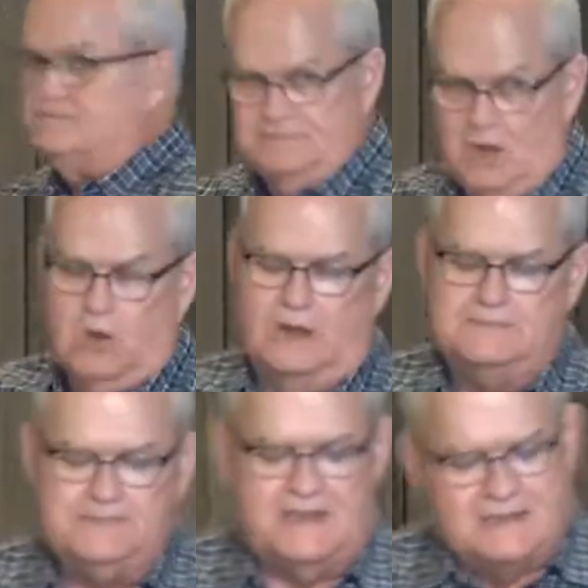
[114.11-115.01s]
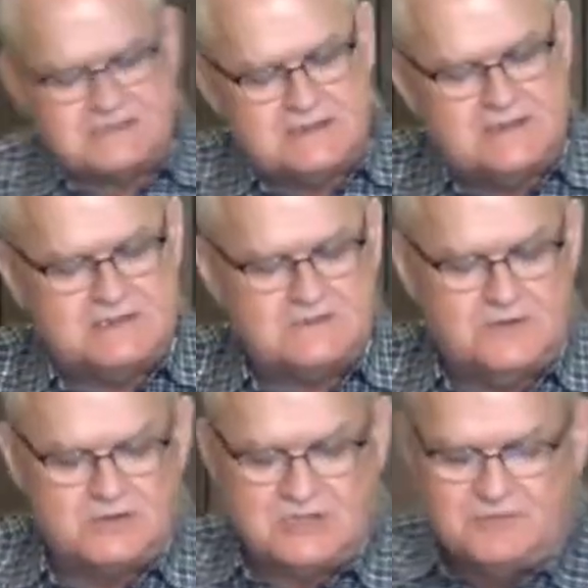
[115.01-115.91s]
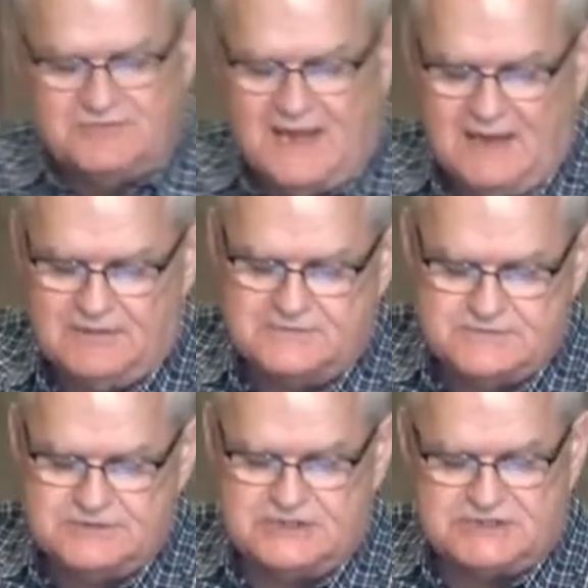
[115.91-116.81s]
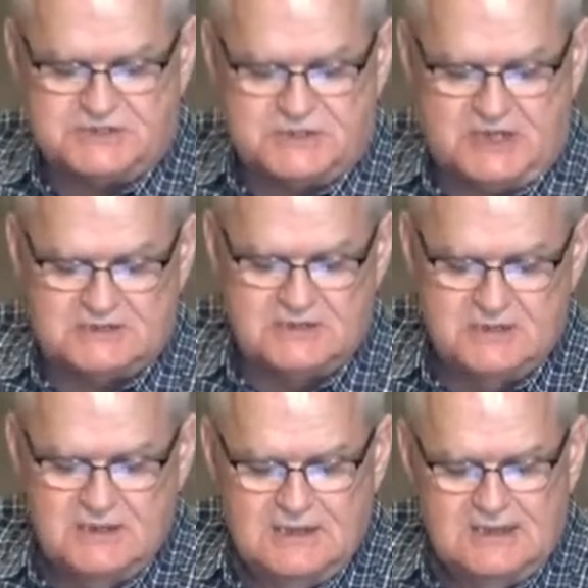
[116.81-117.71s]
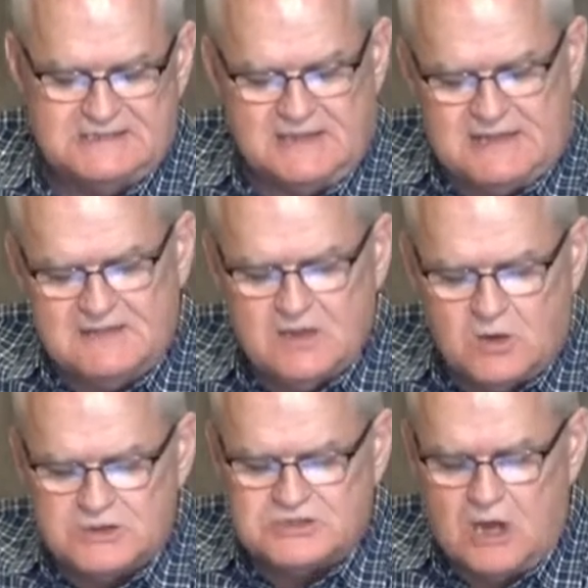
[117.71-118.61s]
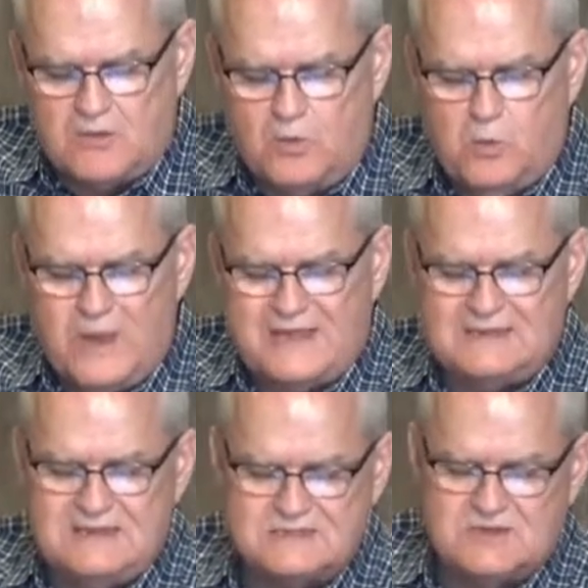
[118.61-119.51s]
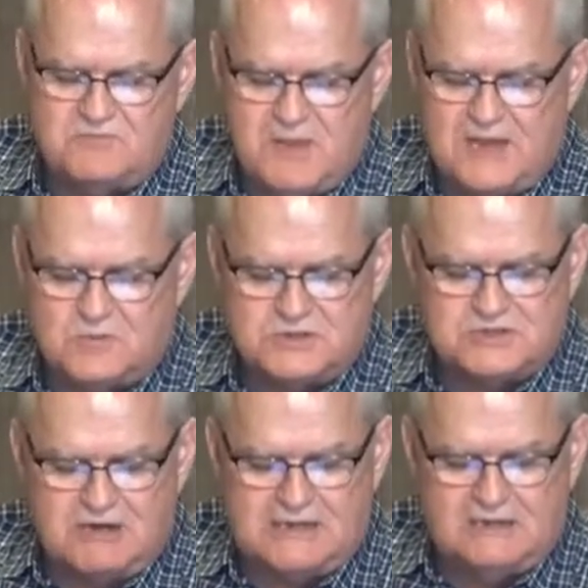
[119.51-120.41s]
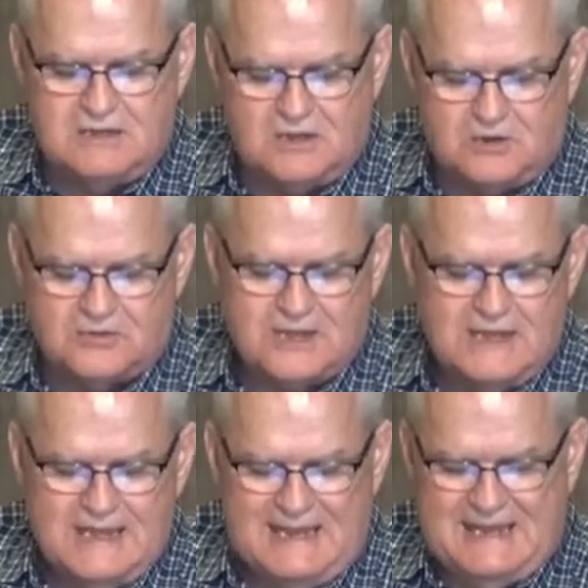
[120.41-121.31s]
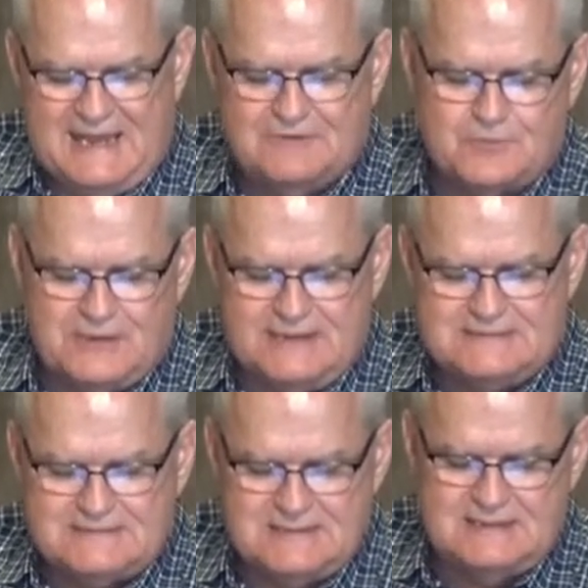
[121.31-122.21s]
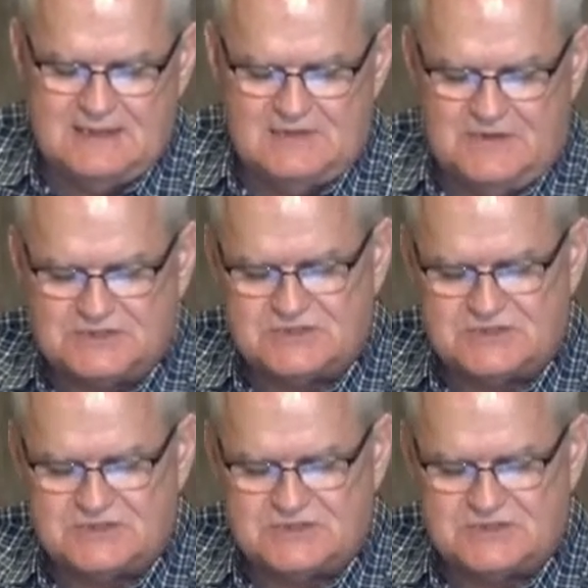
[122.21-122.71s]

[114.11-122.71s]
Noah. Now listen to this in verse number 5 of Genesis 6. It said, then the Lord saw the wickedness of man was great in the earth, and every intent of his